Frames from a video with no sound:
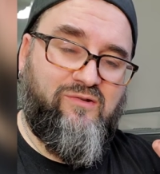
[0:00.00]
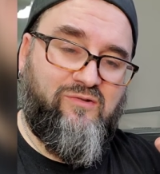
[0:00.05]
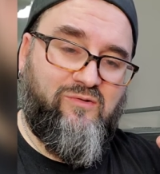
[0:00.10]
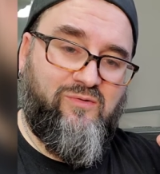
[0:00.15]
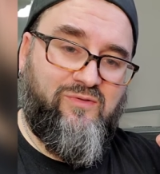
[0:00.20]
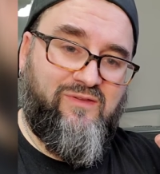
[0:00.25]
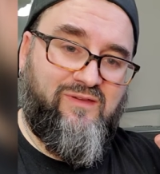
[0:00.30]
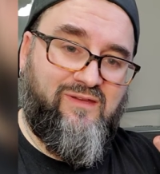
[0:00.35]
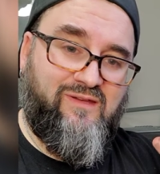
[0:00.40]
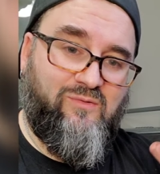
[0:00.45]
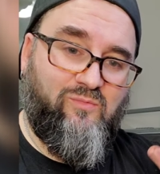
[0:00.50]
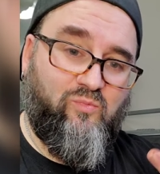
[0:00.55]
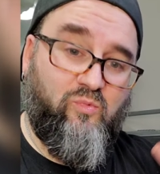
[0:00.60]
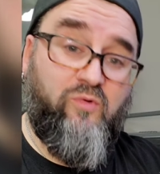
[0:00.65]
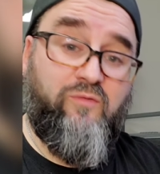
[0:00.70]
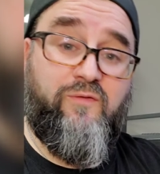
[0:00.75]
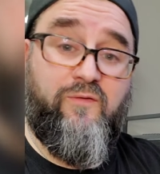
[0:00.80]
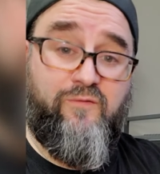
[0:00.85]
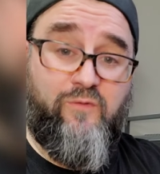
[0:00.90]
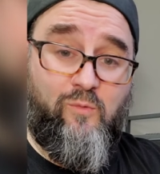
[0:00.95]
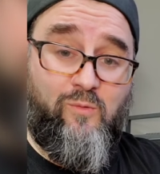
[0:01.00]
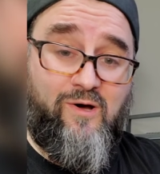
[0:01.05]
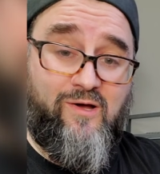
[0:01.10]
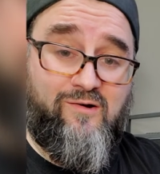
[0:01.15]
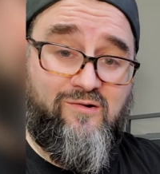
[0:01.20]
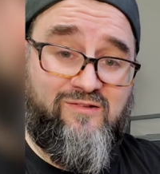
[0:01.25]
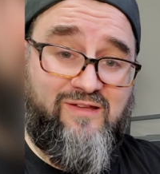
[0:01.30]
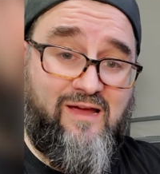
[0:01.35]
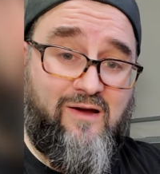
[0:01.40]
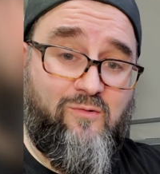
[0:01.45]
to do the roof of the
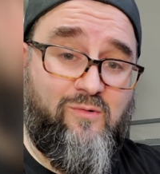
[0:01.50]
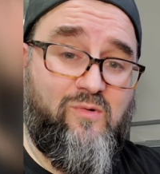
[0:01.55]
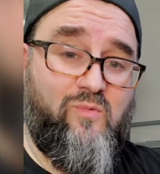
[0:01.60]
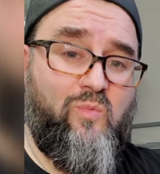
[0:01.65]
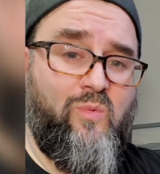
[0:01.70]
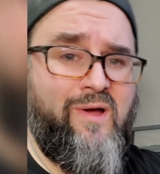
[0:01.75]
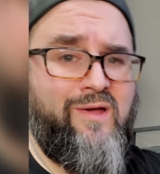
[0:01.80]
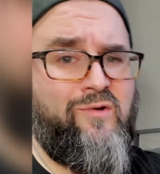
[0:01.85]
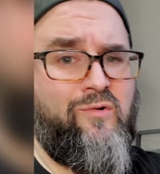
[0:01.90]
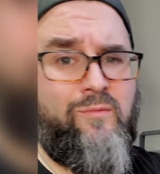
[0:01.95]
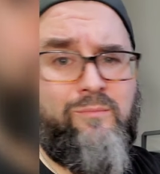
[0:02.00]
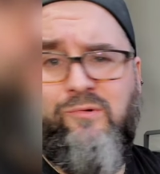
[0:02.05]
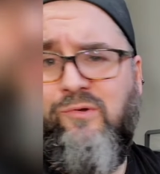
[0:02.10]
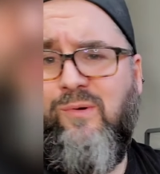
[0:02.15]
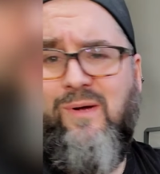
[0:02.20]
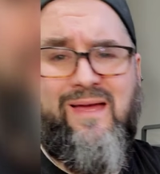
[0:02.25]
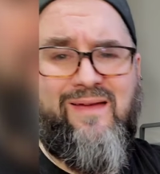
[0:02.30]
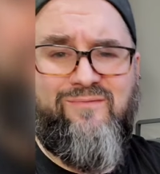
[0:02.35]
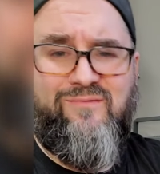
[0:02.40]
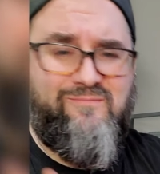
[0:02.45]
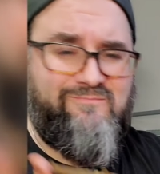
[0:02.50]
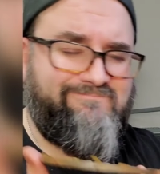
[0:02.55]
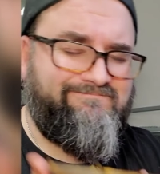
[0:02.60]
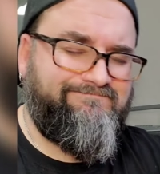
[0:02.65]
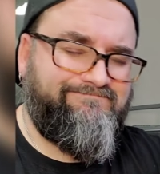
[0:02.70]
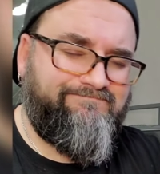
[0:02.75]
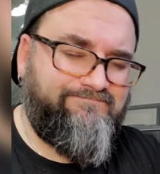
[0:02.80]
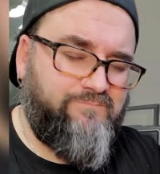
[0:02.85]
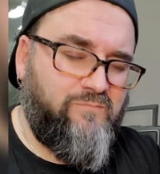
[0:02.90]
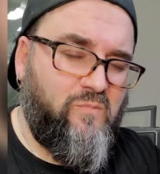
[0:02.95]
water tower in white or blue. I haven't
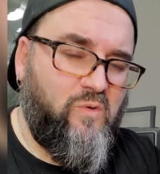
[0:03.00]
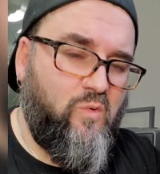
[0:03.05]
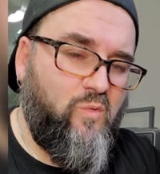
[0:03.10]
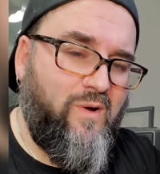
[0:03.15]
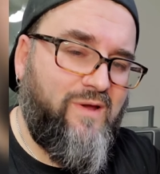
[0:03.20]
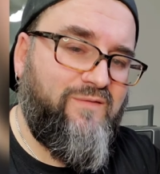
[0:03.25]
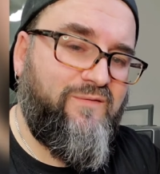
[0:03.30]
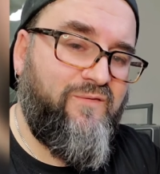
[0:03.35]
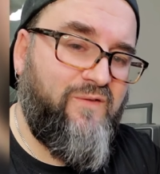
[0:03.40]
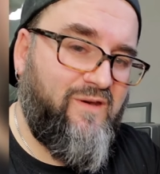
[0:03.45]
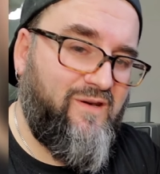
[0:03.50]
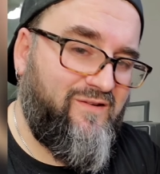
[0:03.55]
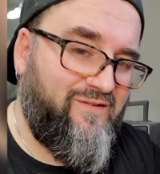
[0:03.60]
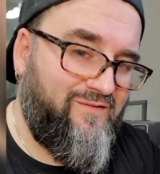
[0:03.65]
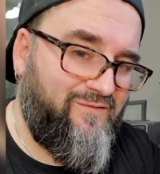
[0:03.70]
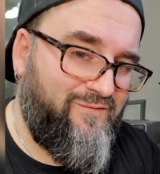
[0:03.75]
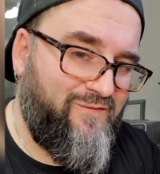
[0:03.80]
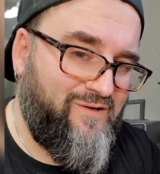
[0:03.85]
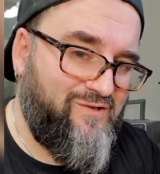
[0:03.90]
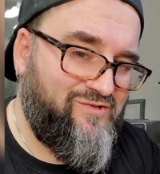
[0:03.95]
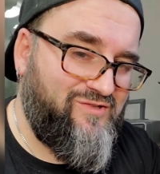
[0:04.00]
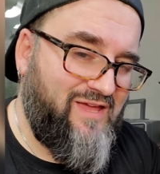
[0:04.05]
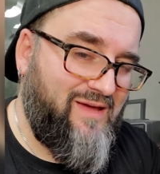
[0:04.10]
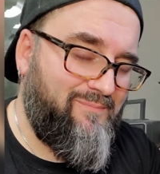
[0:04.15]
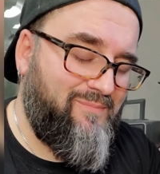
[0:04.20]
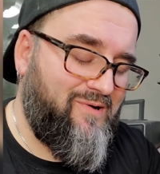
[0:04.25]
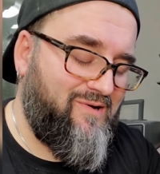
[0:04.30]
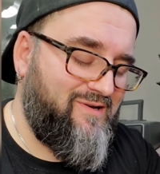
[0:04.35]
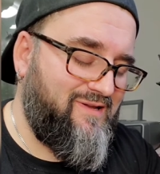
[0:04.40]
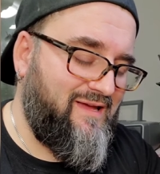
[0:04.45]
quite finished that
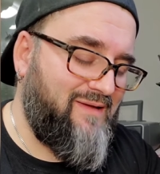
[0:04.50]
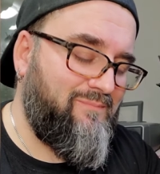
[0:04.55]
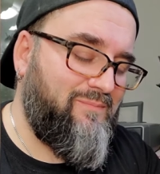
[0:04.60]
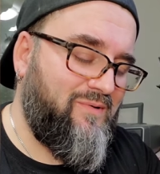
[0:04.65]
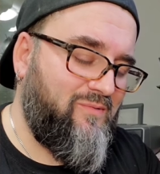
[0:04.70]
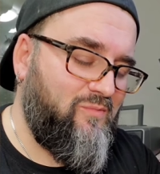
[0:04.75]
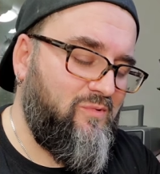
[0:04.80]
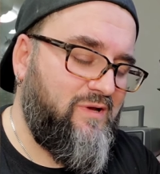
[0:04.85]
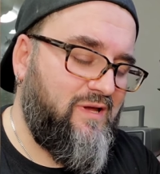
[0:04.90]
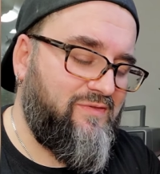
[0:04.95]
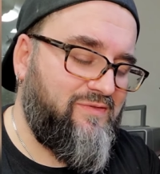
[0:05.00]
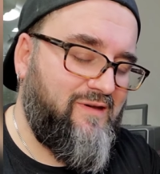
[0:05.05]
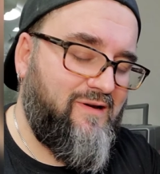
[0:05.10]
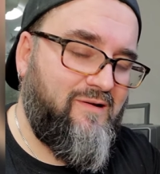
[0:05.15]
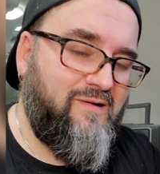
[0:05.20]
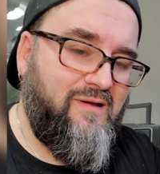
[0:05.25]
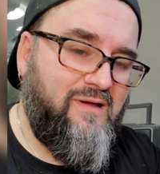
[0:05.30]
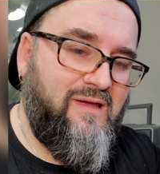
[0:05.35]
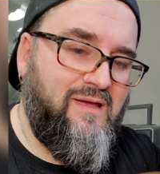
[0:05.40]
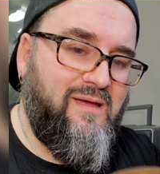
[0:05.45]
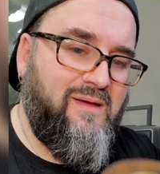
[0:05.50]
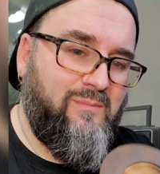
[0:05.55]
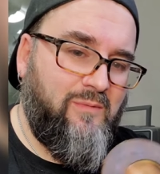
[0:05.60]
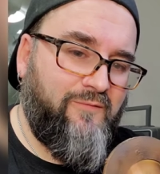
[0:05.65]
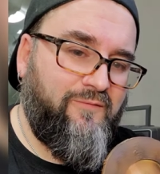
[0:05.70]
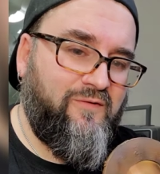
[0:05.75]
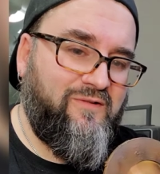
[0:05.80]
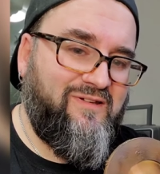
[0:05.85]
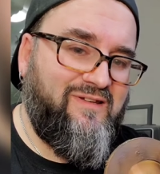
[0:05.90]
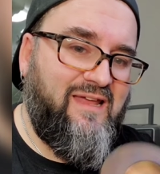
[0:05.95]
part yet, but we'll get there. But
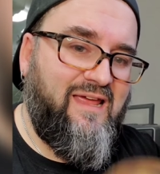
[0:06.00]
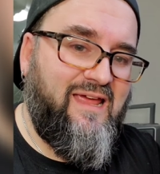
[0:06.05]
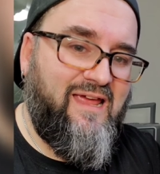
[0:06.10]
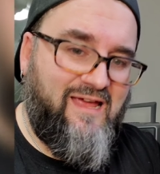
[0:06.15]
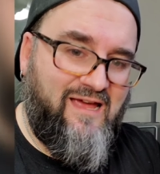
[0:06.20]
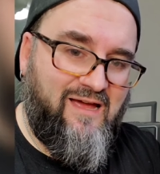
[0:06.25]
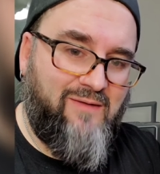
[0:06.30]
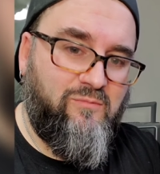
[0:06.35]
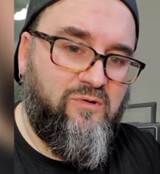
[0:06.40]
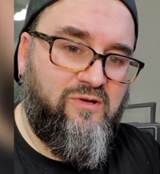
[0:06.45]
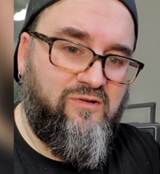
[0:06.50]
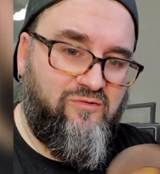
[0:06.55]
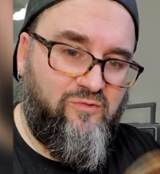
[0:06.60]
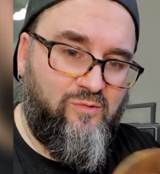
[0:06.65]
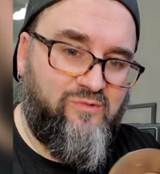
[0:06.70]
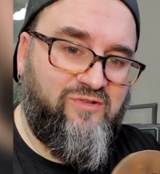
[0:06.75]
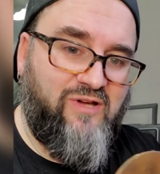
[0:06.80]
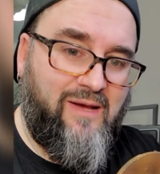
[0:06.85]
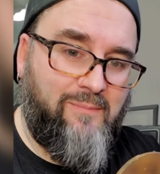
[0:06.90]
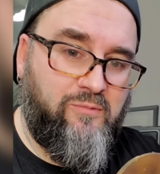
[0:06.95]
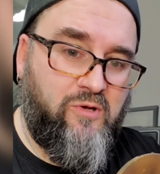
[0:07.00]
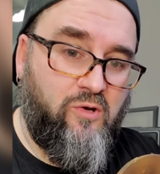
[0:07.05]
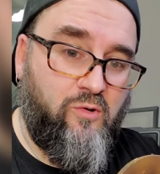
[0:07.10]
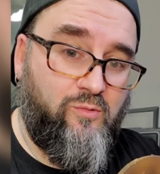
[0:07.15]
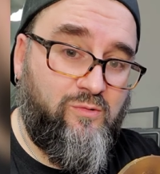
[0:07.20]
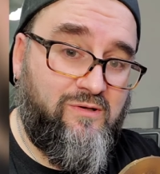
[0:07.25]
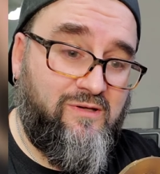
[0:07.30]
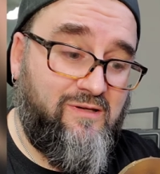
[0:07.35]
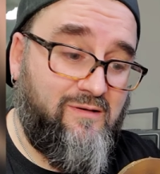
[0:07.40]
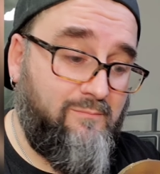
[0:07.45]
for today, I'm going to do a top
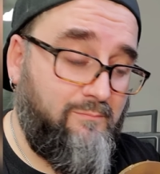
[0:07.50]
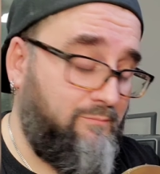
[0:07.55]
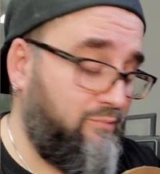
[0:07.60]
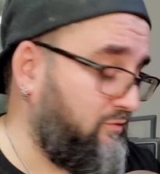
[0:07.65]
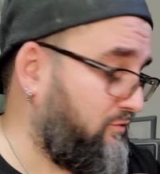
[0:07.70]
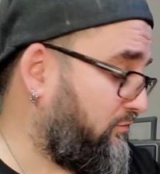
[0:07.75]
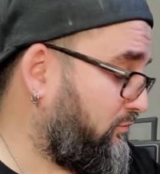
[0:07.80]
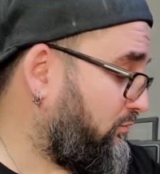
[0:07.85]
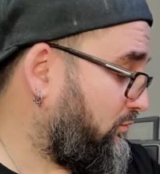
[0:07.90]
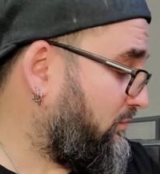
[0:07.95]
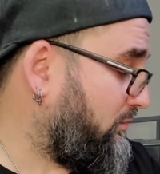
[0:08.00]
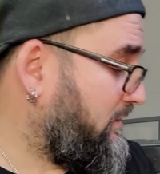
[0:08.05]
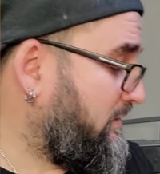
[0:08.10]
coat in blue.